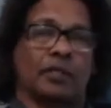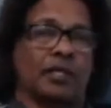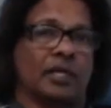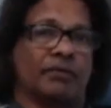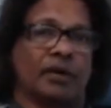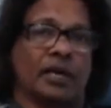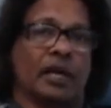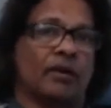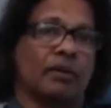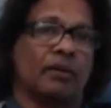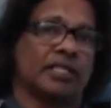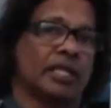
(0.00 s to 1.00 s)
to different
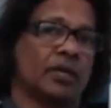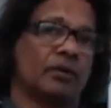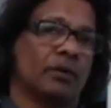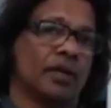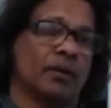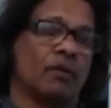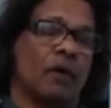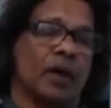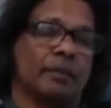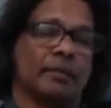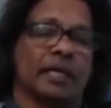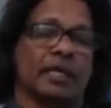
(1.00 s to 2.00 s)
country security
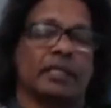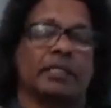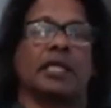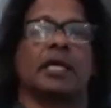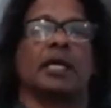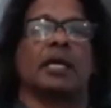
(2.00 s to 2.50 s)
requirements.